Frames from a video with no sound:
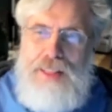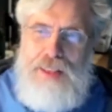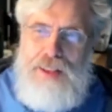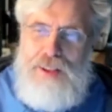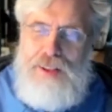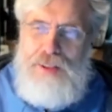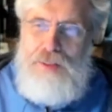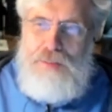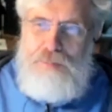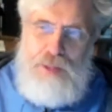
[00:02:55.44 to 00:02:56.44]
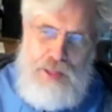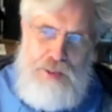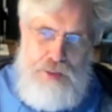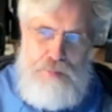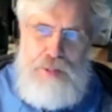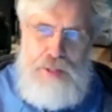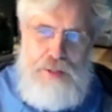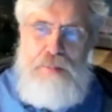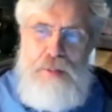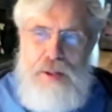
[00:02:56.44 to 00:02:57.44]
Uh, and it took me,
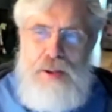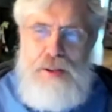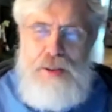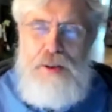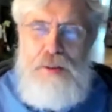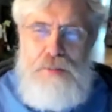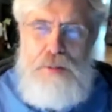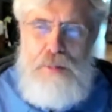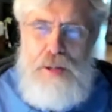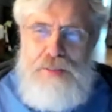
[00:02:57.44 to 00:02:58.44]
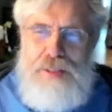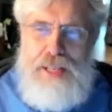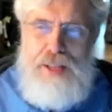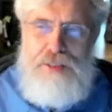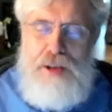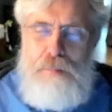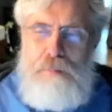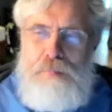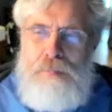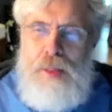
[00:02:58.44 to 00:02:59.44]
uh, you know, a few months to catch up.
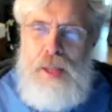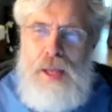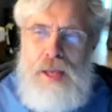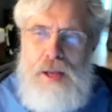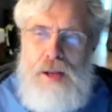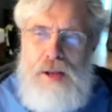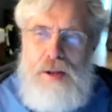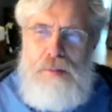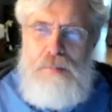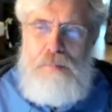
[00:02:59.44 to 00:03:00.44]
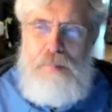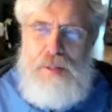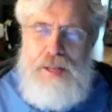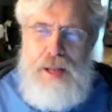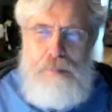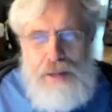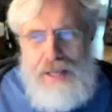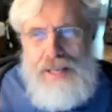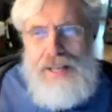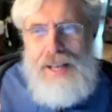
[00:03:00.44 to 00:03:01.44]
Uh, but then, but
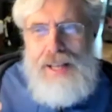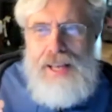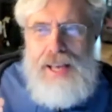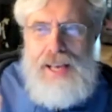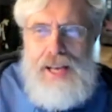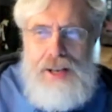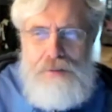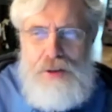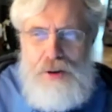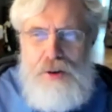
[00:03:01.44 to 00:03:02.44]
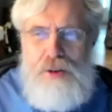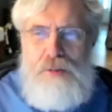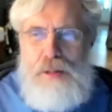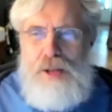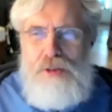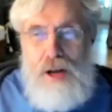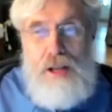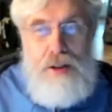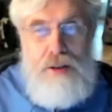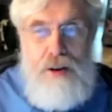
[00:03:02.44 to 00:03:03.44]
again, I, it kind of encouraged me to try a
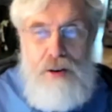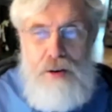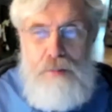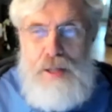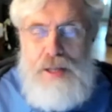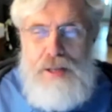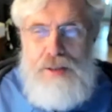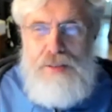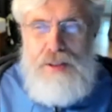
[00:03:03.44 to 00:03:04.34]
little harder because